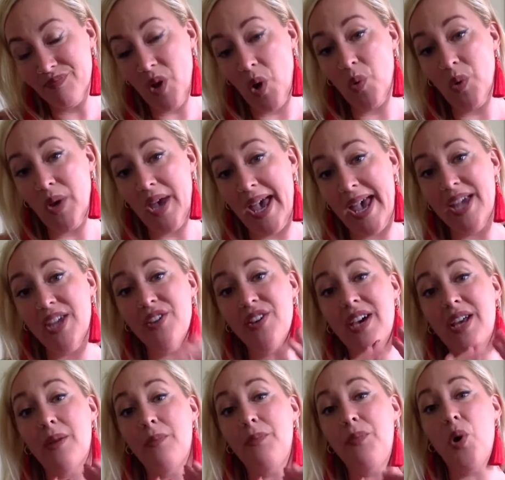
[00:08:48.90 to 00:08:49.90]
Okay, you
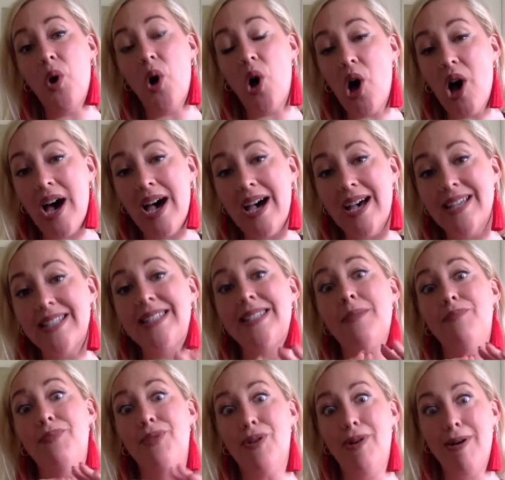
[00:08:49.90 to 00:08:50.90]
got to
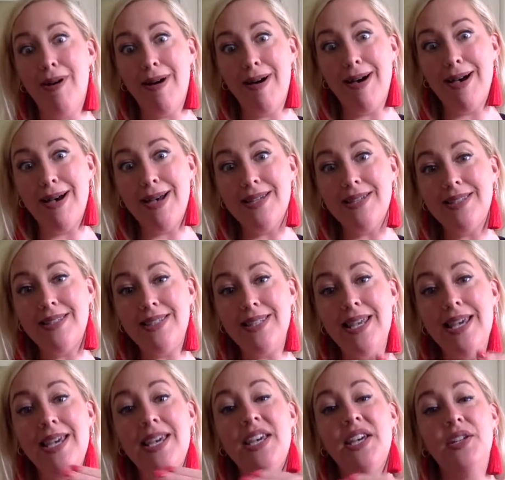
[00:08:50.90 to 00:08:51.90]
pause,
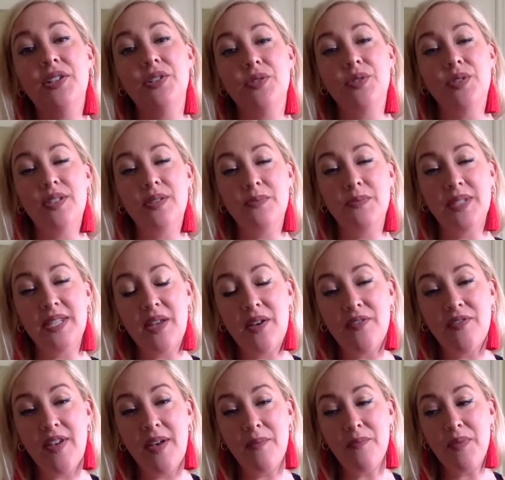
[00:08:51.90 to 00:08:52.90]
do some
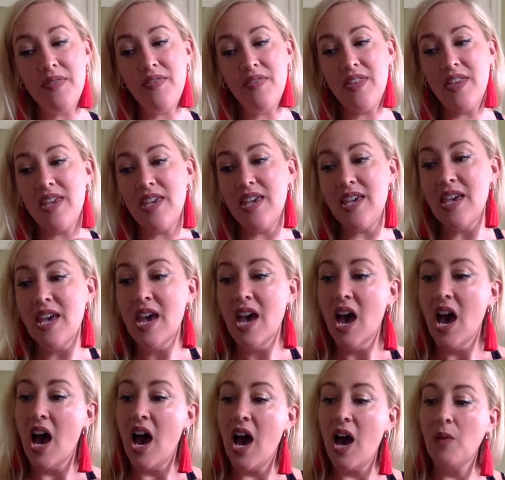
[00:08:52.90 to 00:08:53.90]
self-empathy.
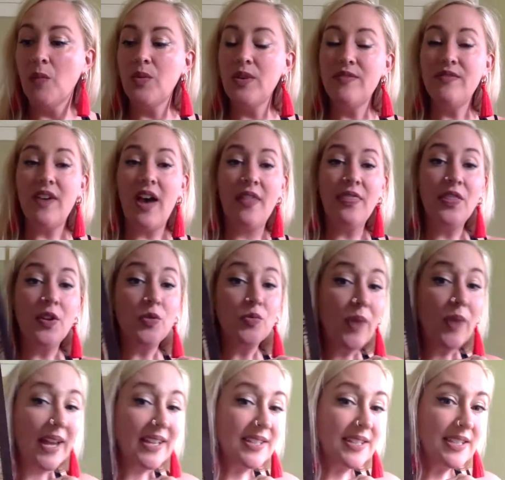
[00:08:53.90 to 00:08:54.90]
We've got the
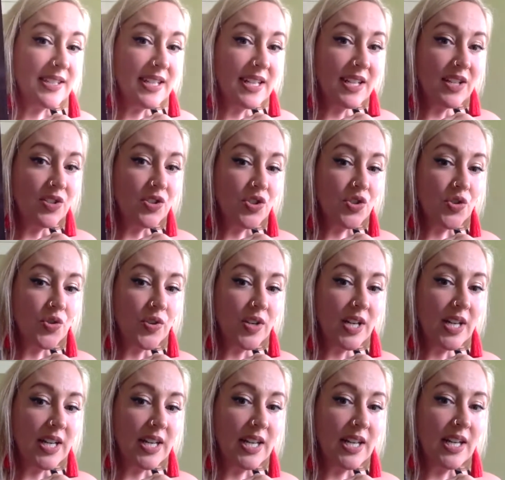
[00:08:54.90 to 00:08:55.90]
resting
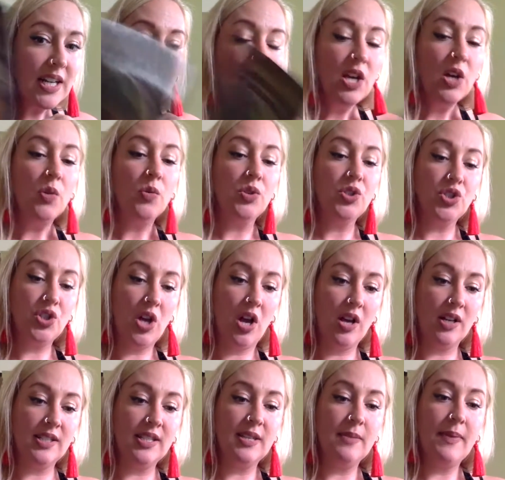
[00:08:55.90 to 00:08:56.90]
tree, which
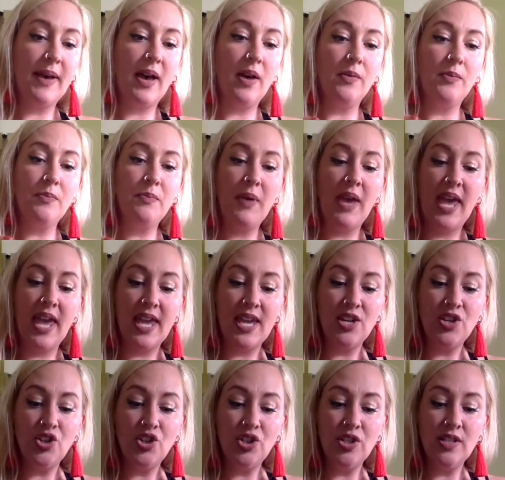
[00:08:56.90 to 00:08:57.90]
talks about
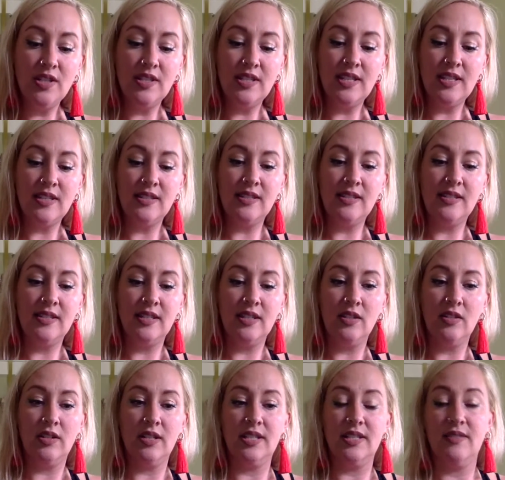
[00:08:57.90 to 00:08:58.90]
patience and
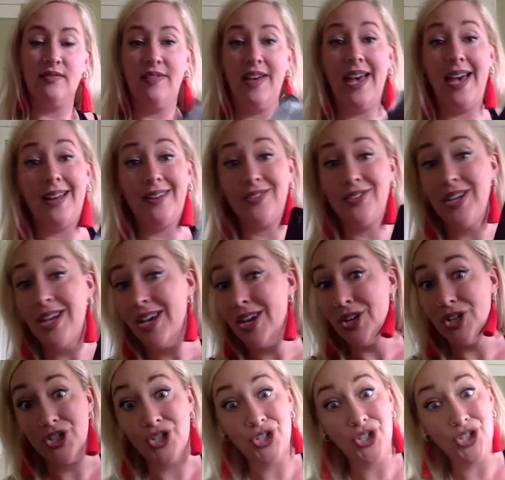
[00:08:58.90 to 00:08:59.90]
stillness. In fact,
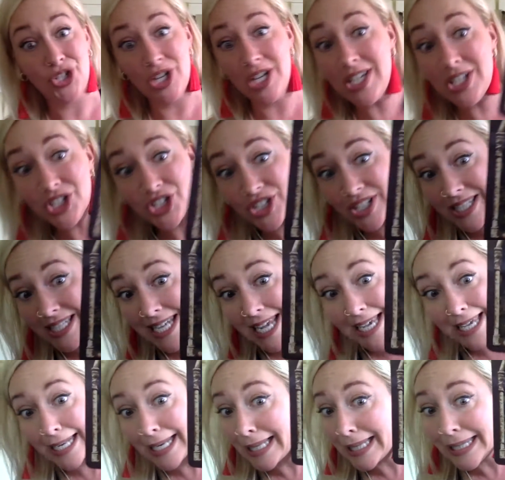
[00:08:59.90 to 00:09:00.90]
she's just
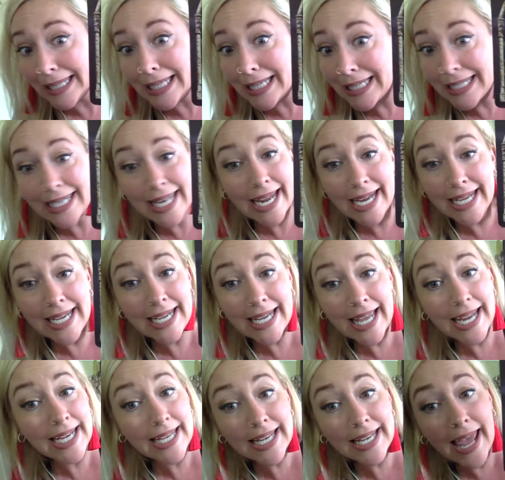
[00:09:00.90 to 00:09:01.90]
taking a little
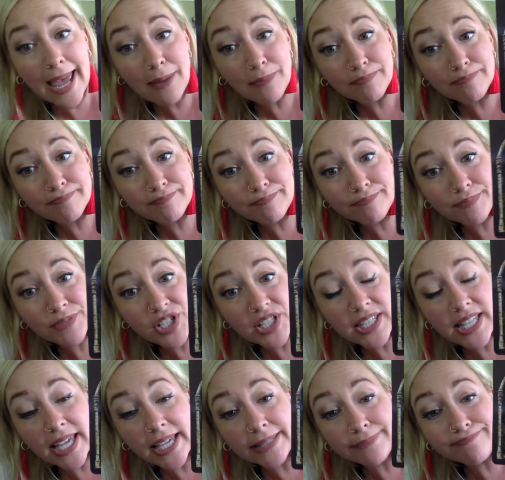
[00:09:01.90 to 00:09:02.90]
nighty-night nap. She's
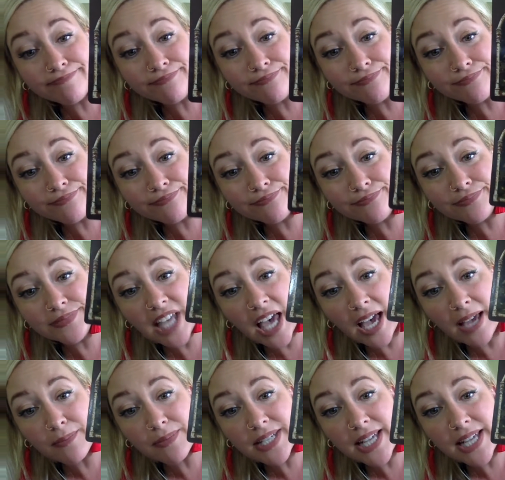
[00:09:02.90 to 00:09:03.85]
like, I'm